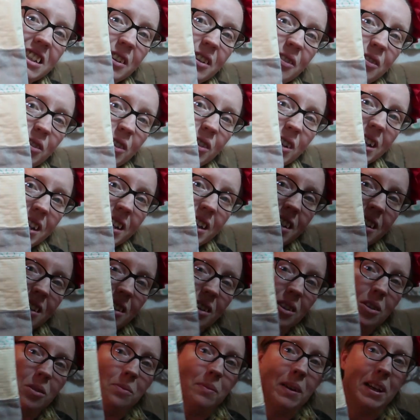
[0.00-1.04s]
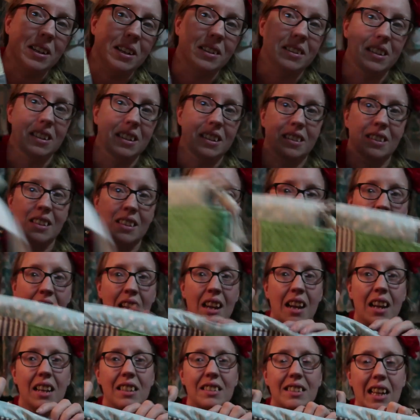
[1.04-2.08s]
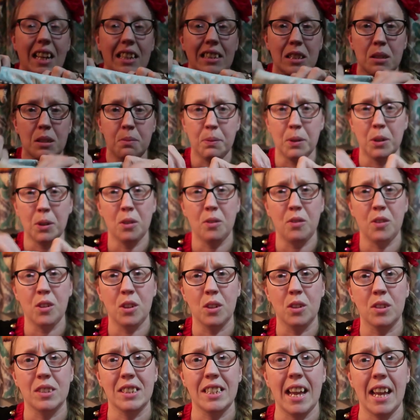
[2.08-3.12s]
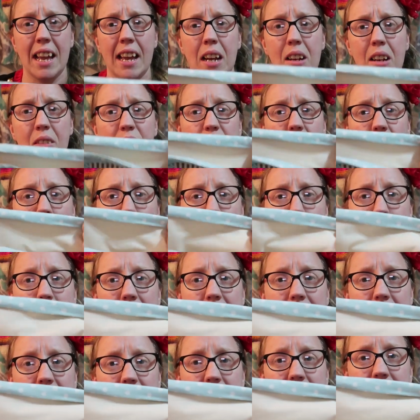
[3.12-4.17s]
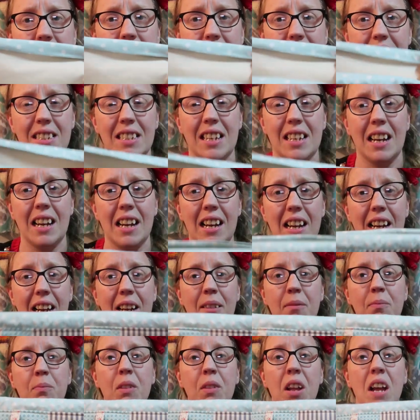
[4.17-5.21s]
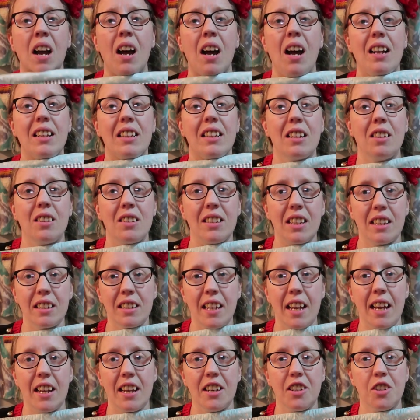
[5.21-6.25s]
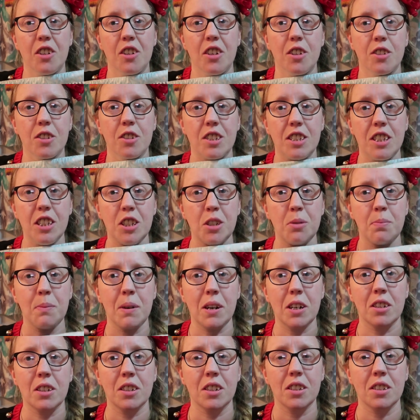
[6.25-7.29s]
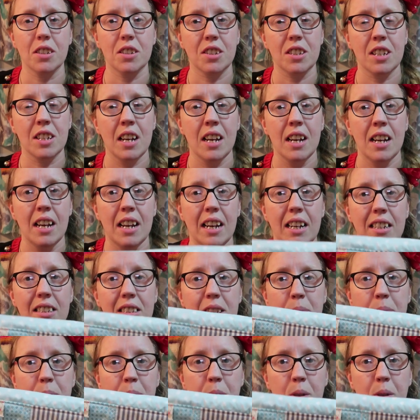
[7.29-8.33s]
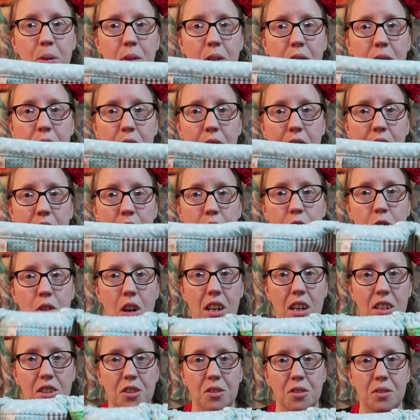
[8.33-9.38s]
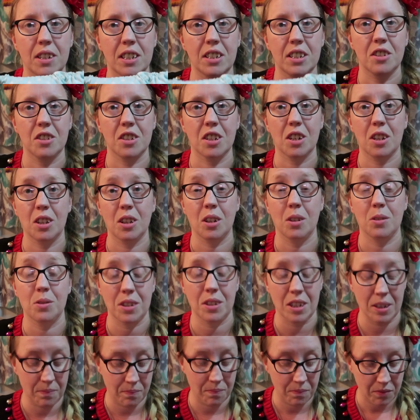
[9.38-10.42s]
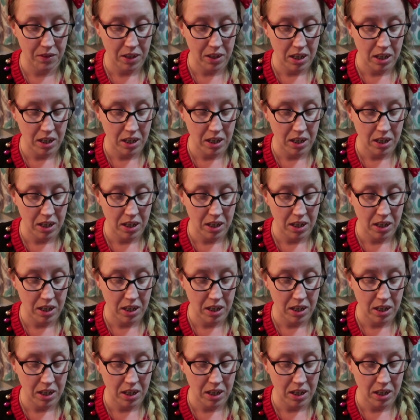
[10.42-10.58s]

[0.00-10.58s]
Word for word: different. Oh my goodness. It's got this beautiful tan fabric on the inside, a little thing to hang your stitch markers, and some beautiful little drawstrings to close it.